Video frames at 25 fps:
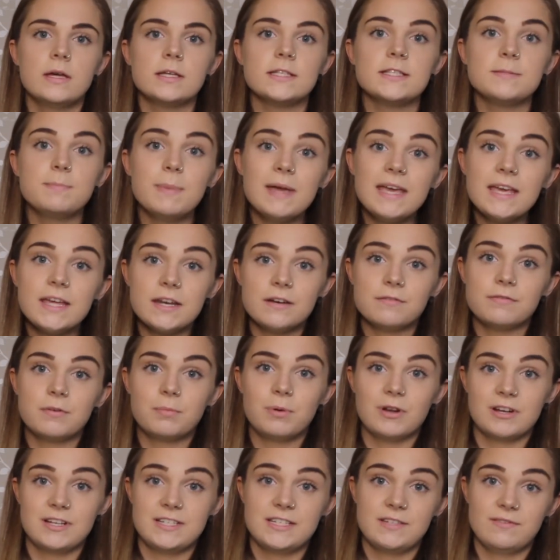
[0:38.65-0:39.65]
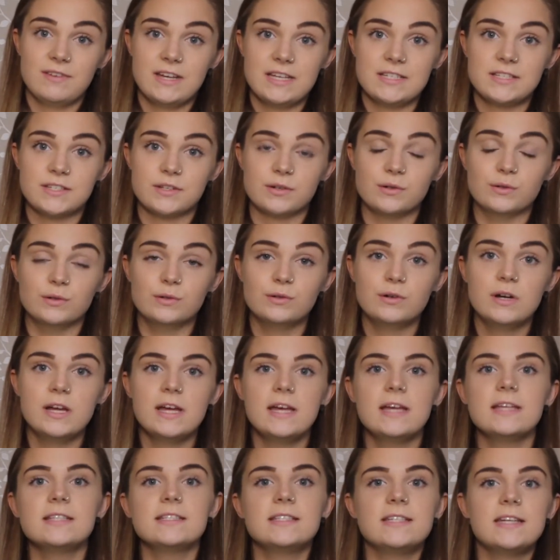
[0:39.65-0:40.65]
Speaking of applying to vet school,
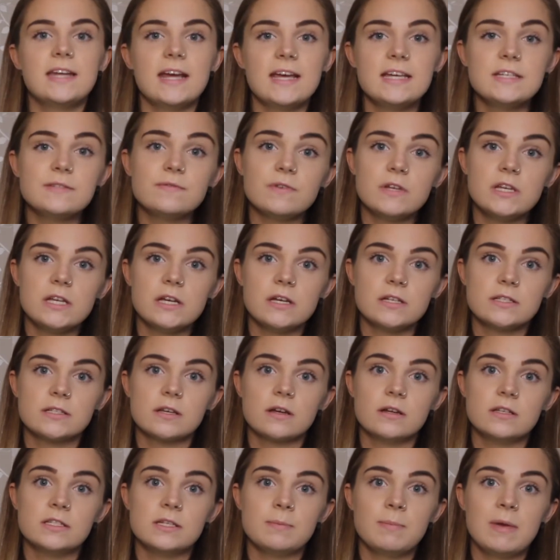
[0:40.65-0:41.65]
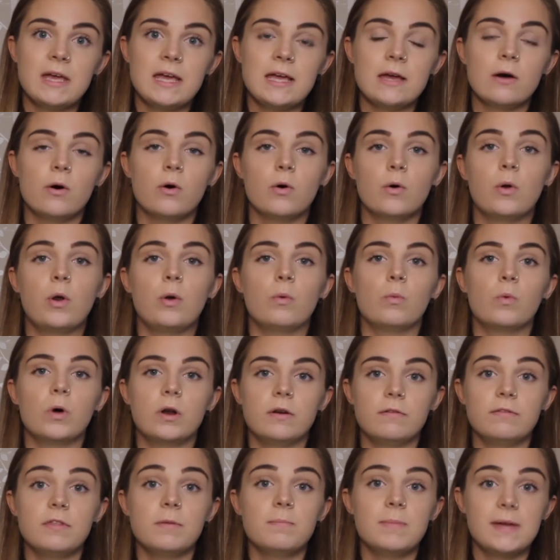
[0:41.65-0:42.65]
today's video is going to be on
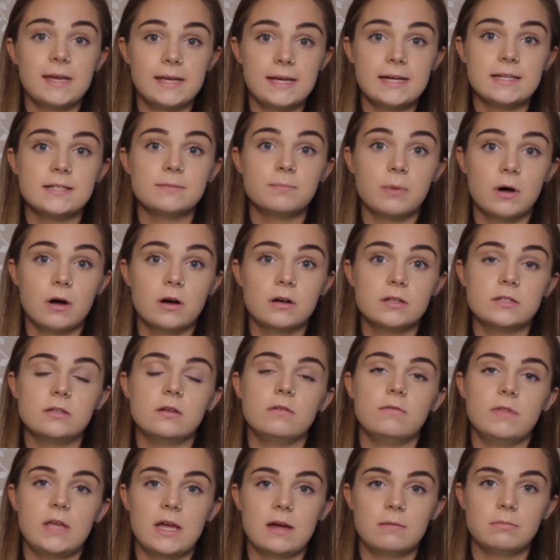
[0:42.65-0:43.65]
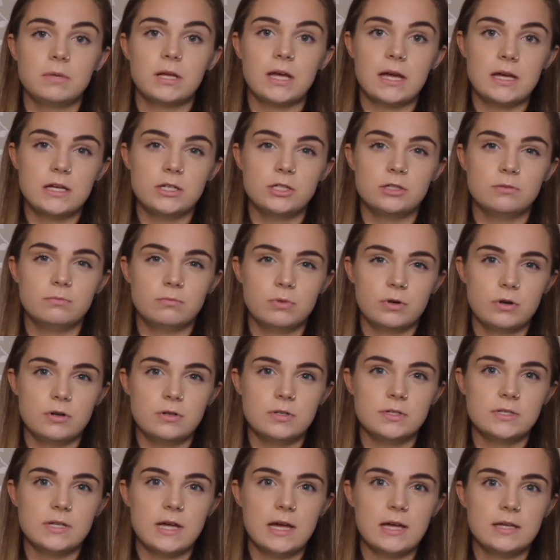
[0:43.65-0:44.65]
one of the biggest parts of the application
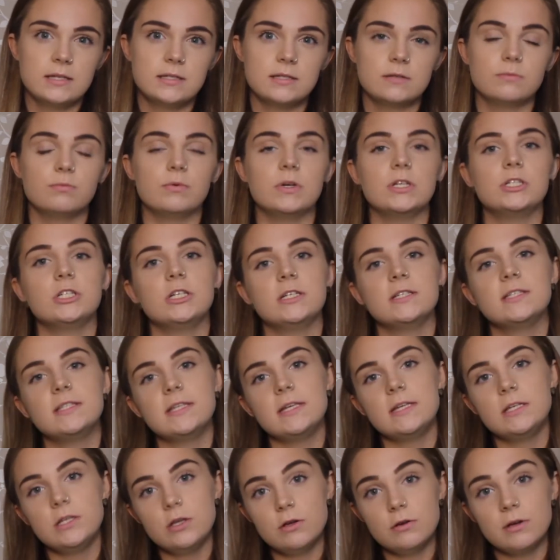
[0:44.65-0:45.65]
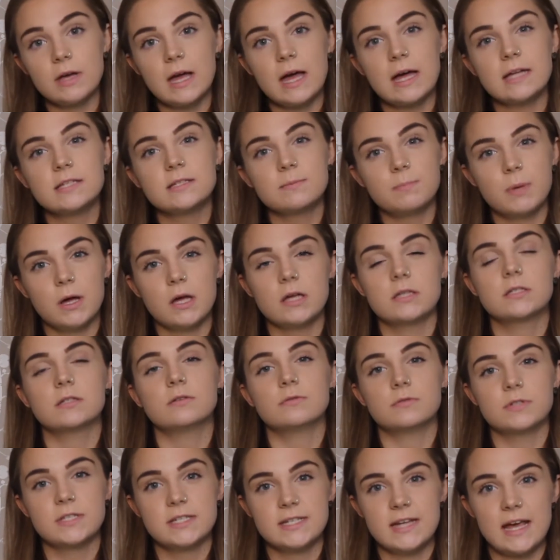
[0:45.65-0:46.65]
process, which is the UCAS
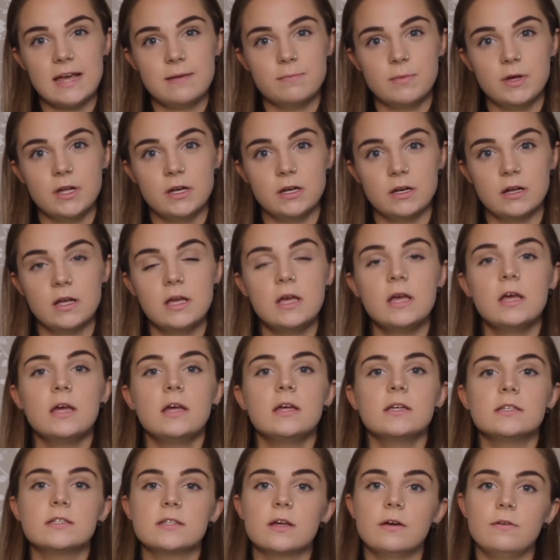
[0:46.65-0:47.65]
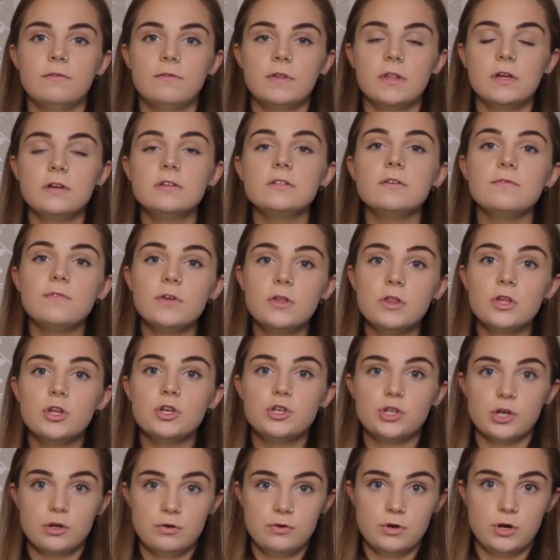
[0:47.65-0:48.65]
personal statement. So for those of you
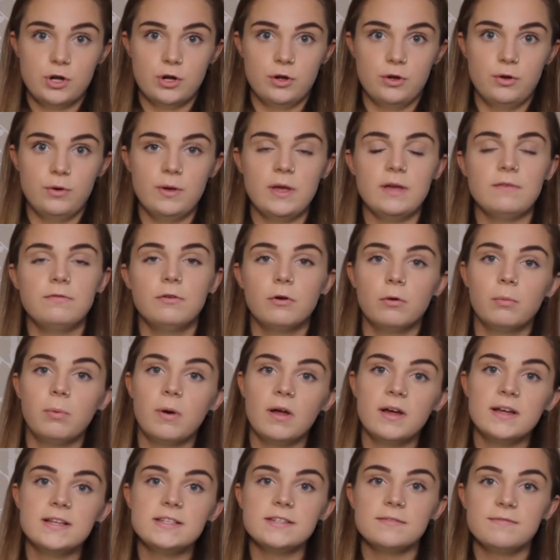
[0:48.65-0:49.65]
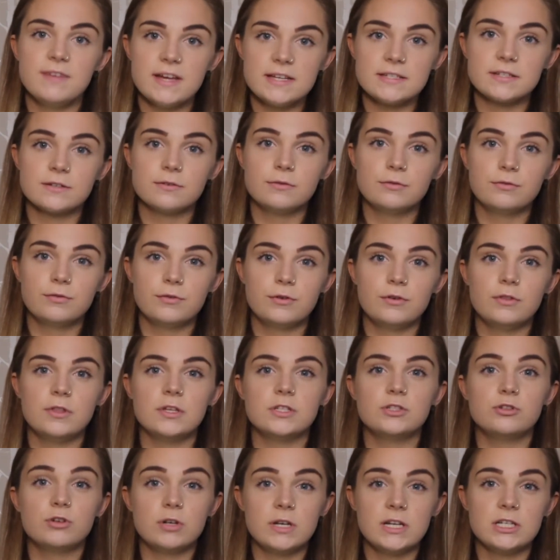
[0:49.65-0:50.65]
that don't know, if you're applying to vet school through
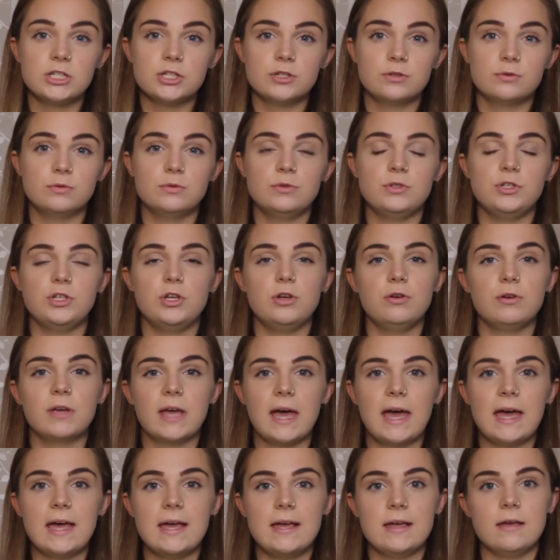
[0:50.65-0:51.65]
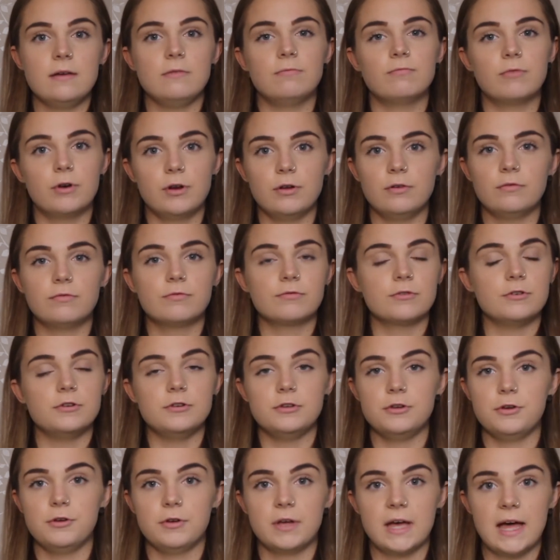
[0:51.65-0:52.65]
the traditional UK route through
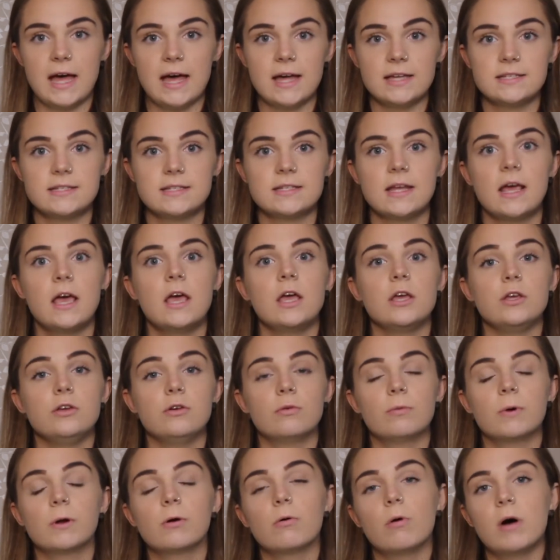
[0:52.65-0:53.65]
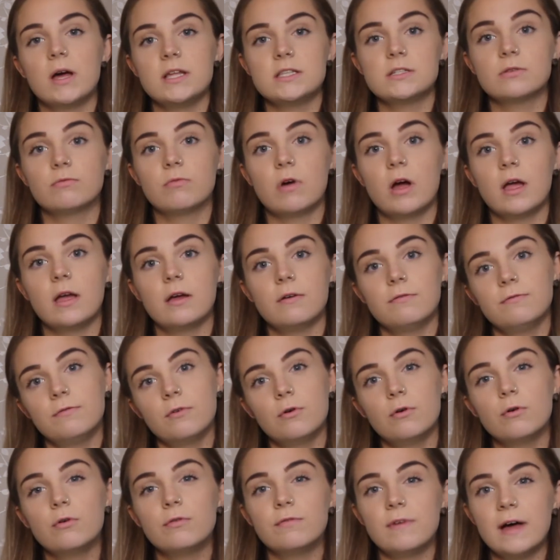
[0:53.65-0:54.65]
UCAS, you're required to write a
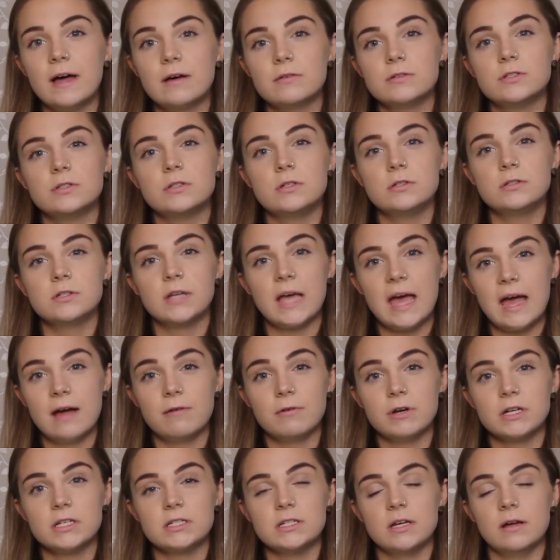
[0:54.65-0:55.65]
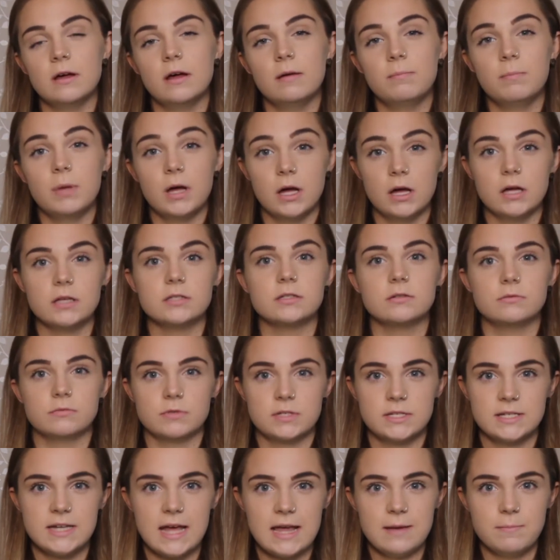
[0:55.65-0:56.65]
4,000 character
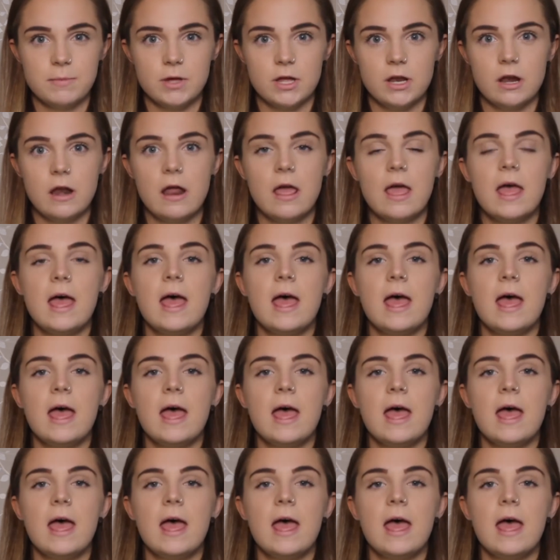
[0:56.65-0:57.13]
personal statement.